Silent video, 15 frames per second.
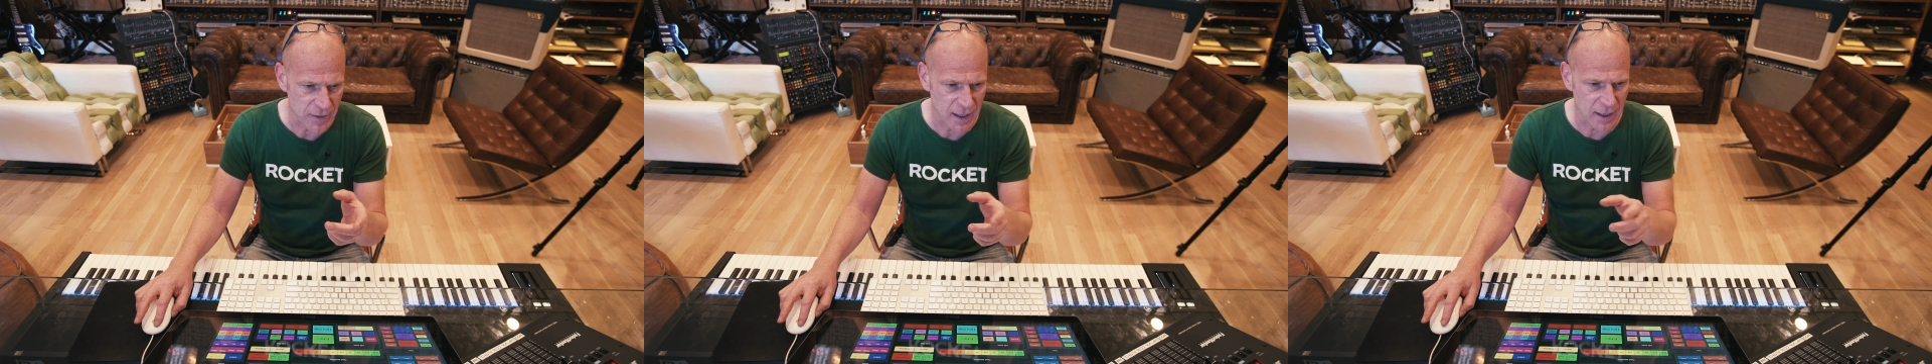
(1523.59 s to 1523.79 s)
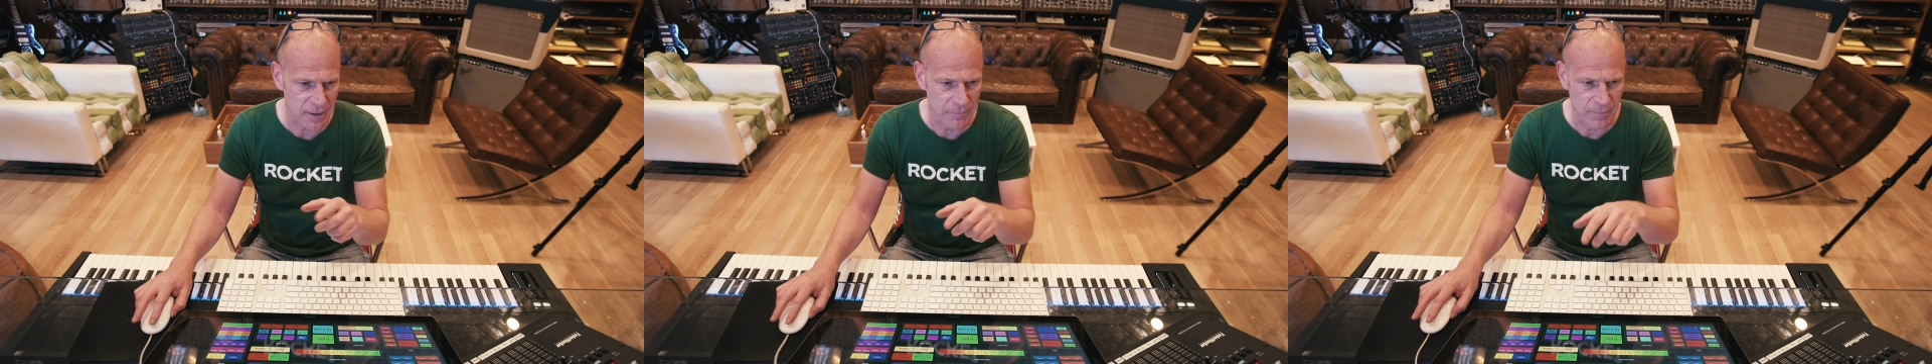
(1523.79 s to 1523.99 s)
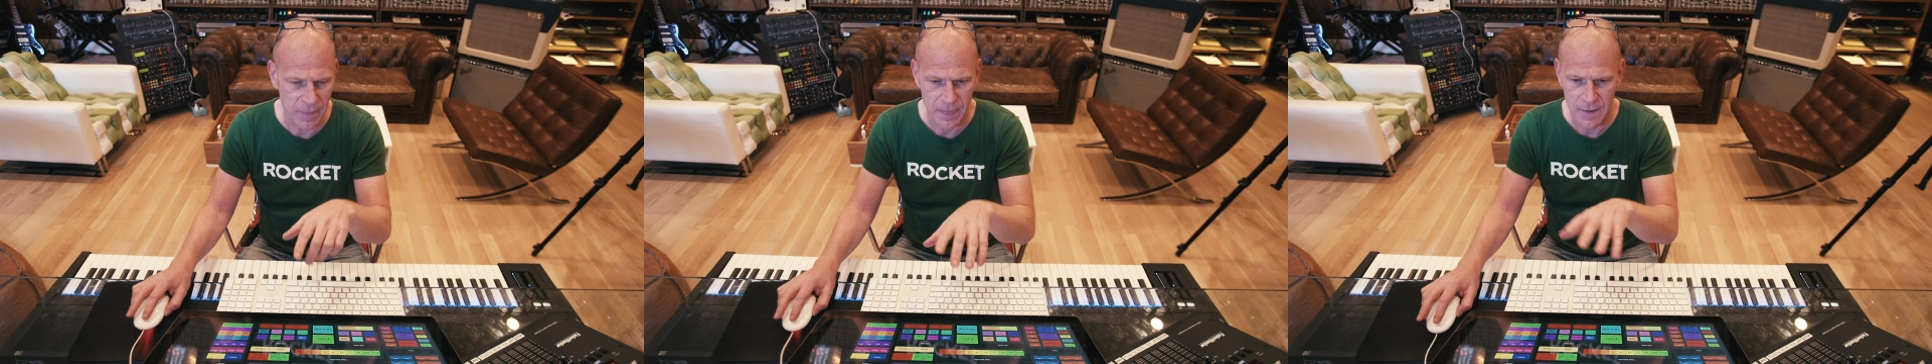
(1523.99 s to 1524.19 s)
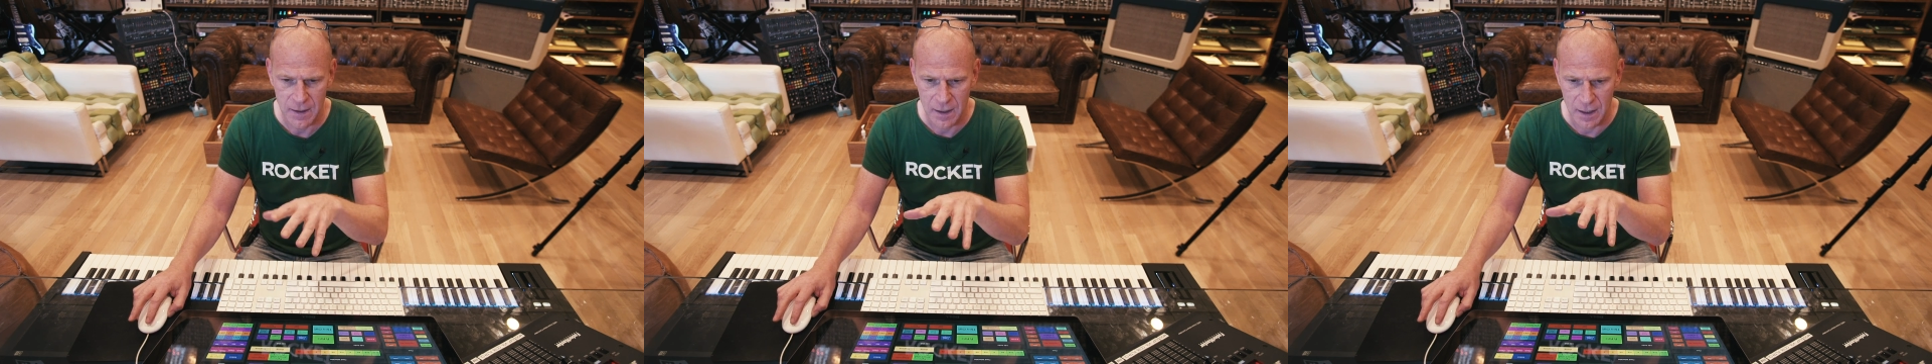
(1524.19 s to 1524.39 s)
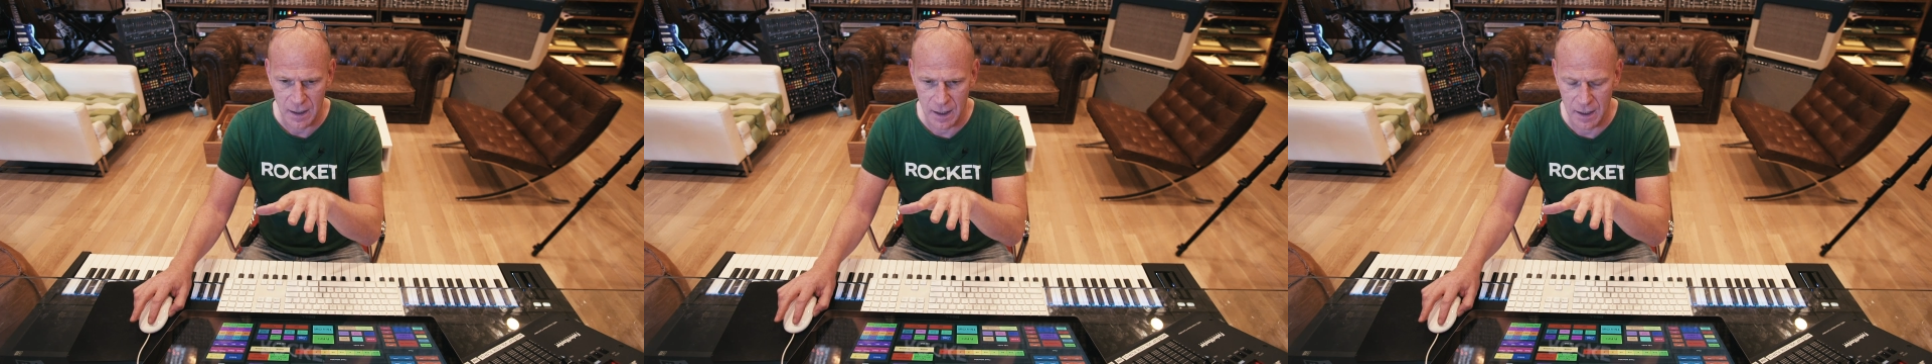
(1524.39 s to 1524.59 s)

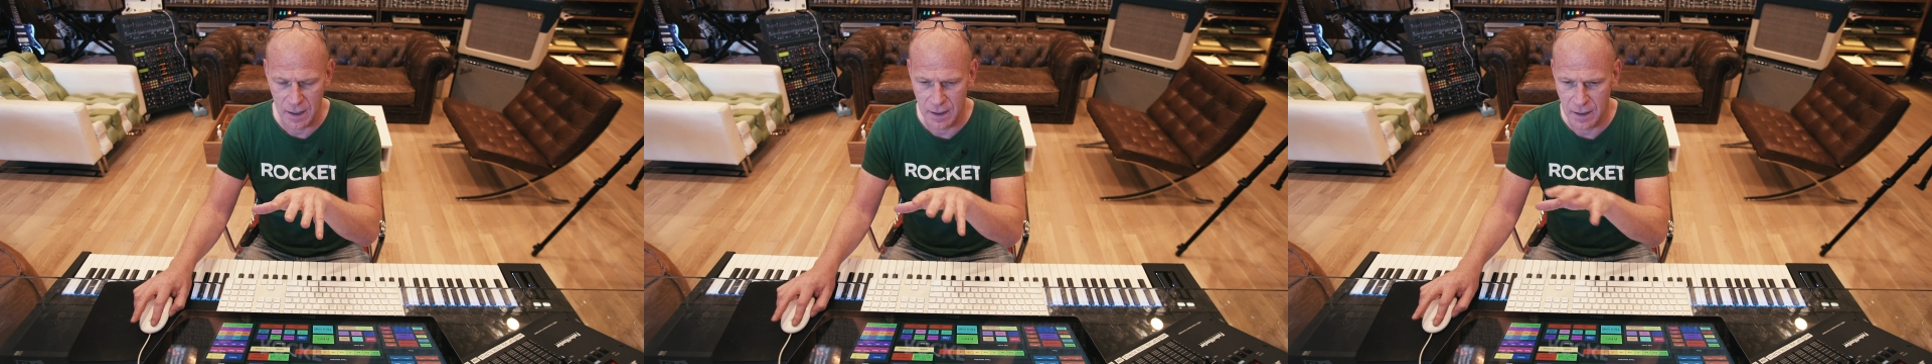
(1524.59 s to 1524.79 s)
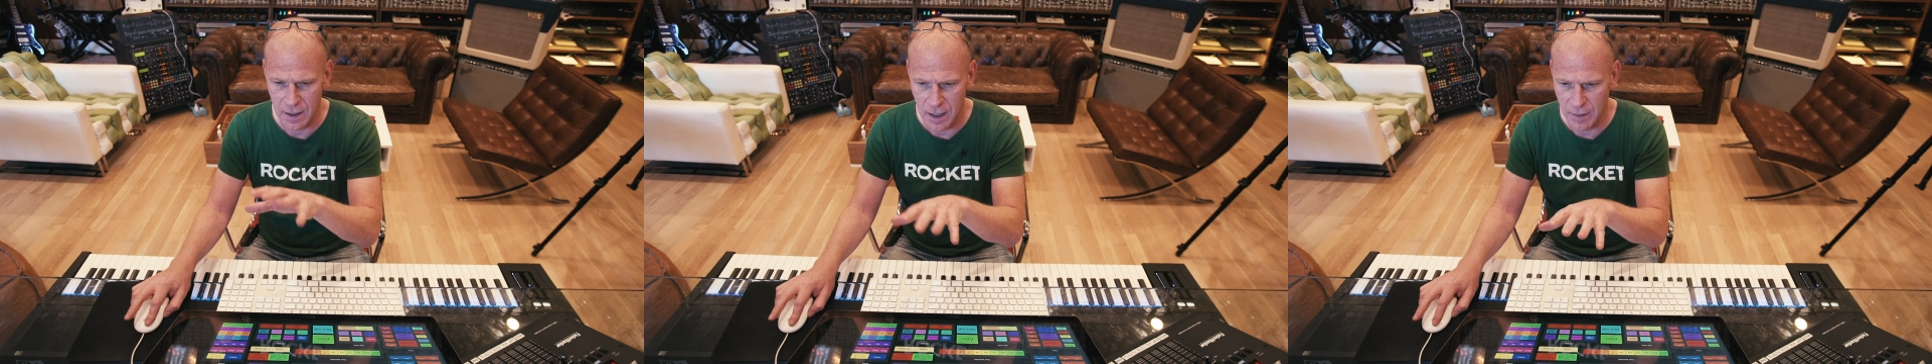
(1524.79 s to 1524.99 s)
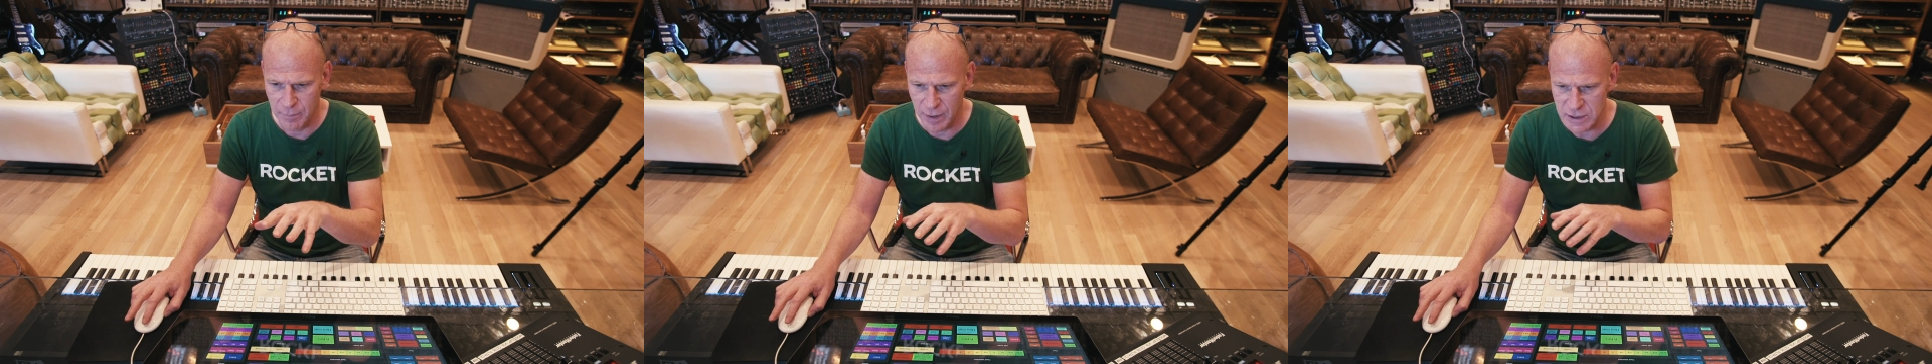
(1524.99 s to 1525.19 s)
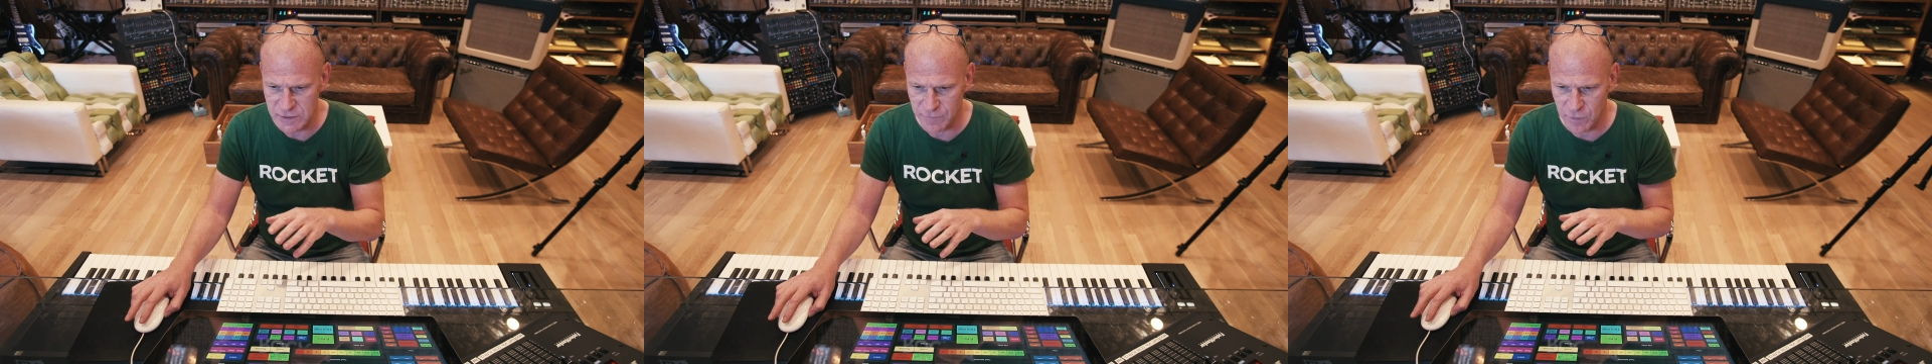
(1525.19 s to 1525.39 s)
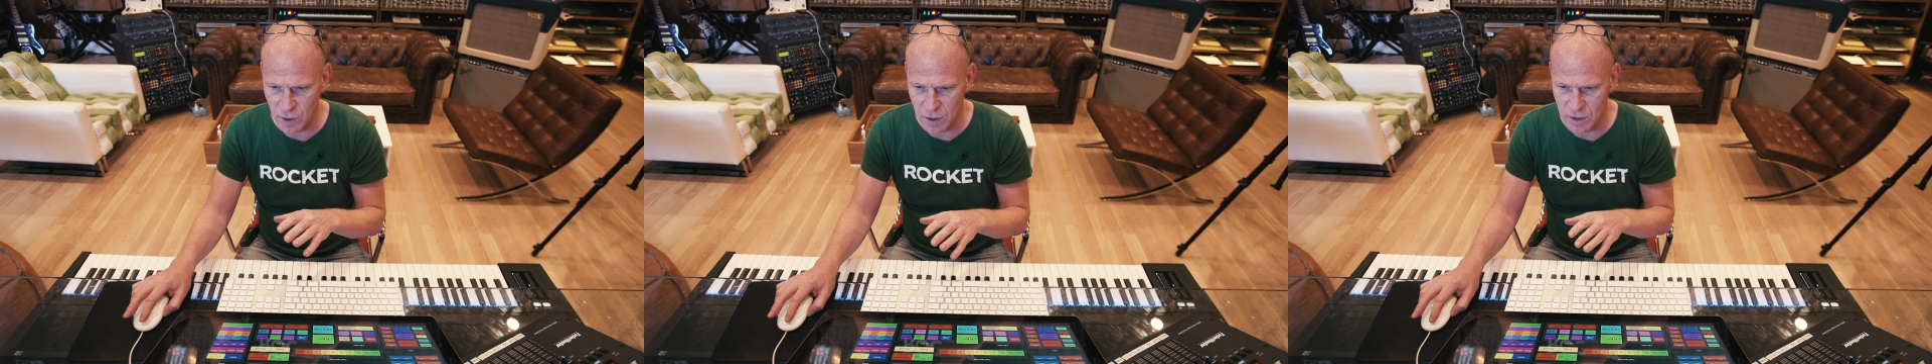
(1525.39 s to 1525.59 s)
a bunch
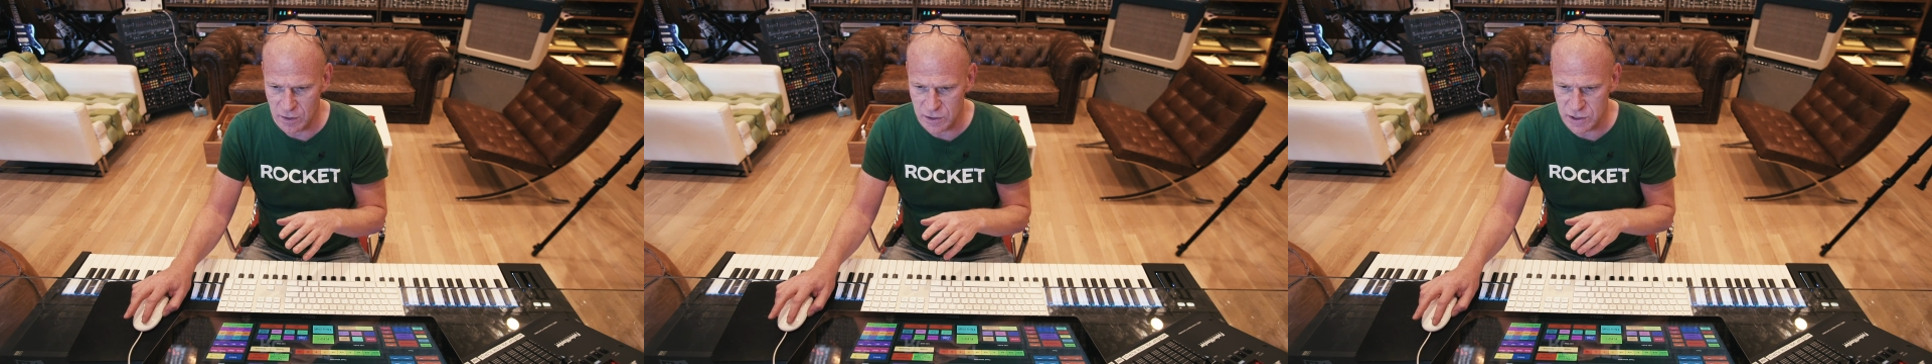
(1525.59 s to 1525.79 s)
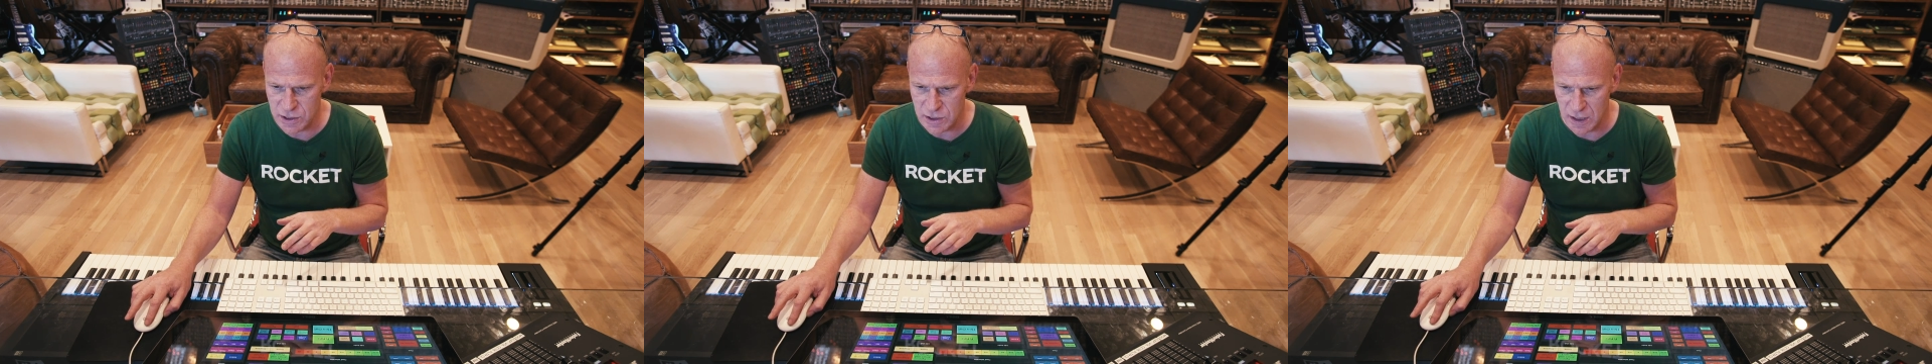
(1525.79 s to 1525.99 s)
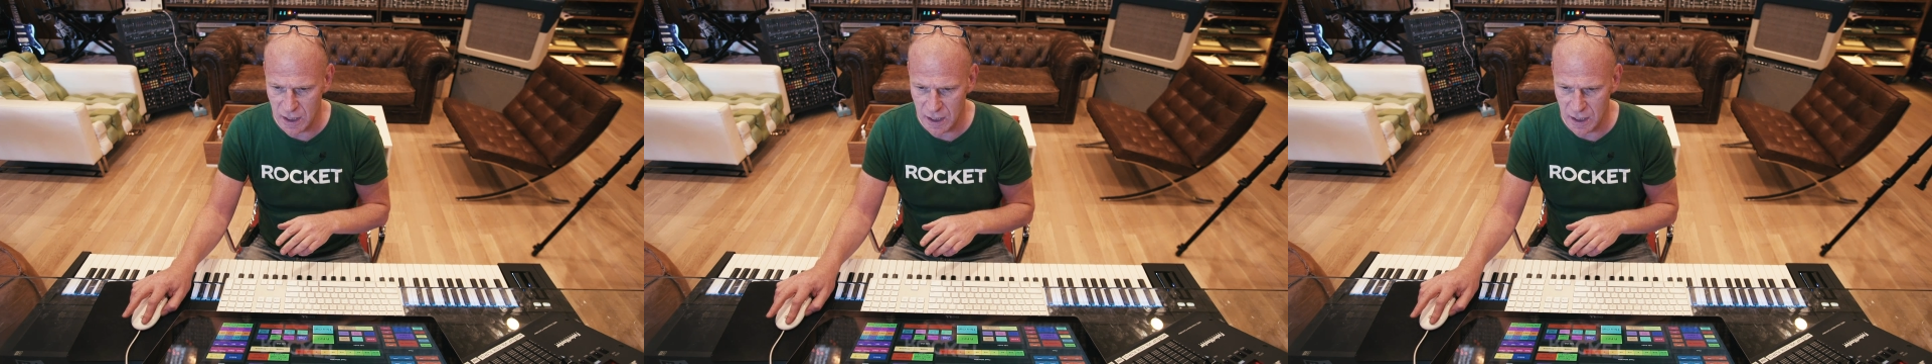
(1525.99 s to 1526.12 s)
of gongs.